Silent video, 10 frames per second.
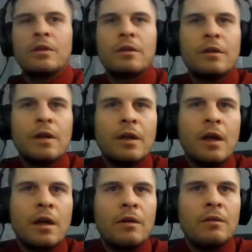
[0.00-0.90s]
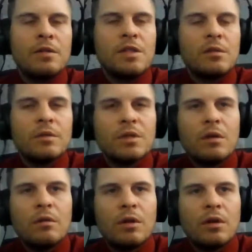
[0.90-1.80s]
right now and see what's going
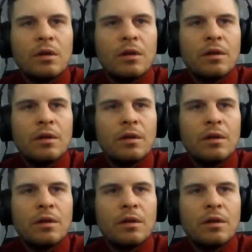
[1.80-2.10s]
on.